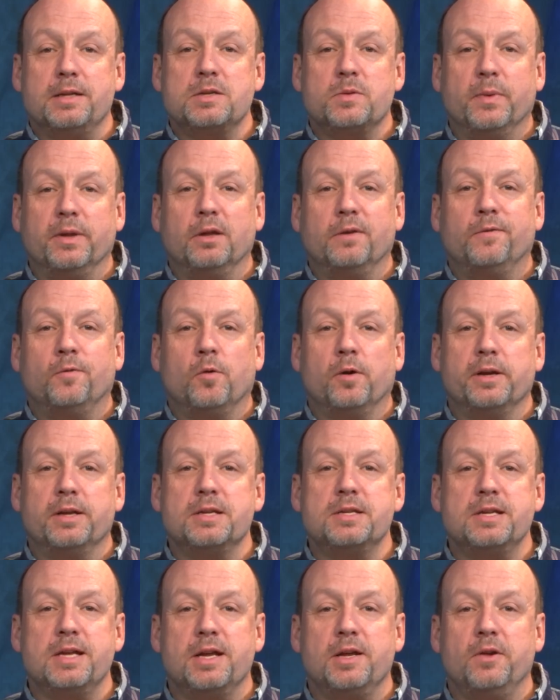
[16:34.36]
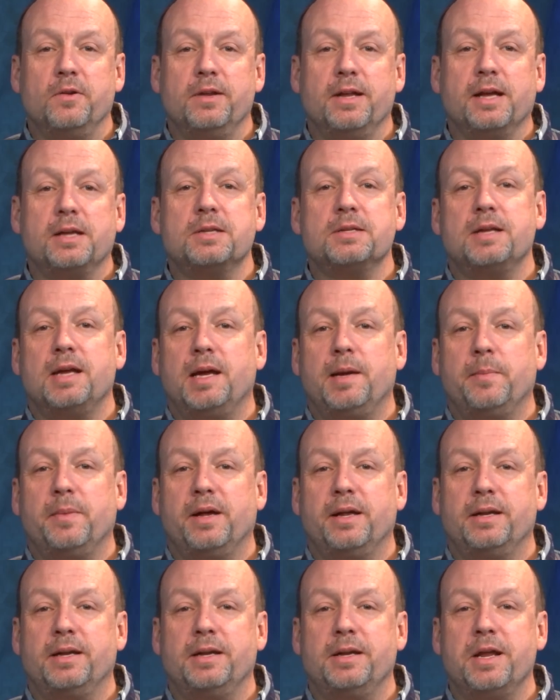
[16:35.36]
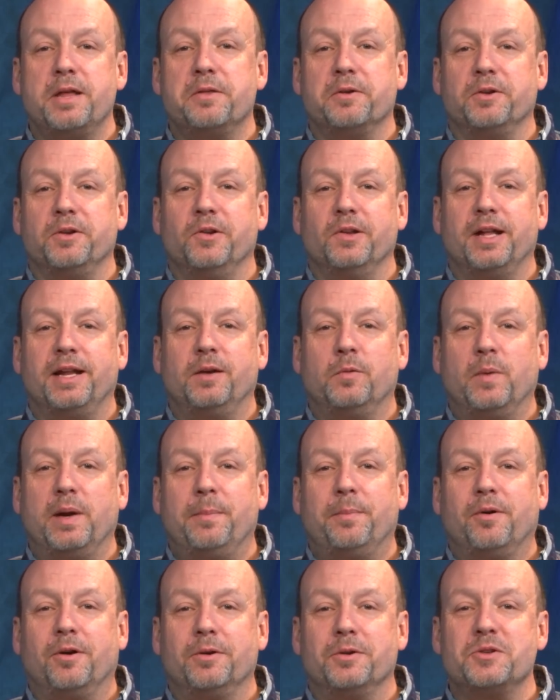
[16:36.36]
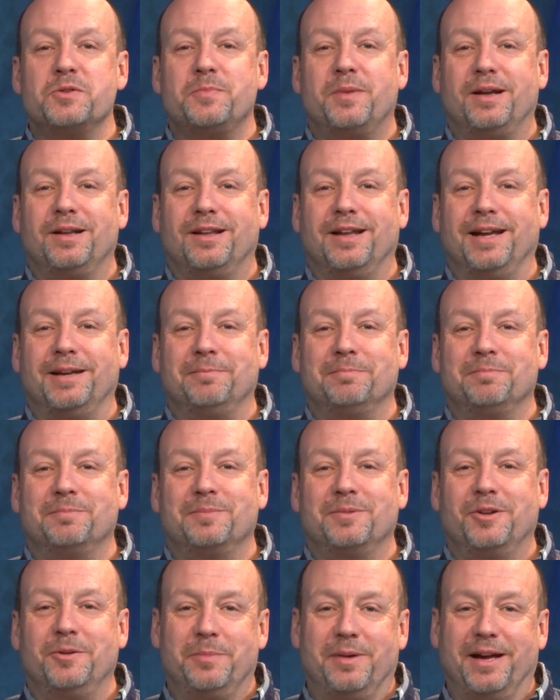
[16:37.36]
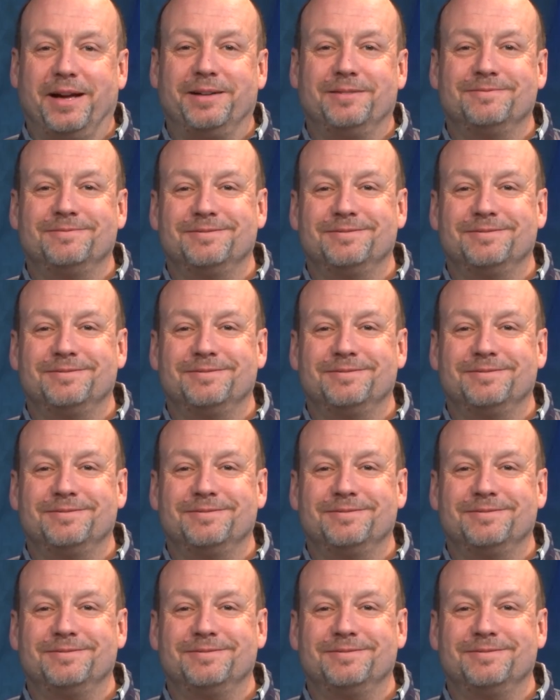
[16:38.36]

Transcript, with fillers: us. And we look forward to seeing you next time on another United Way Partner Spotlight. Goodbye.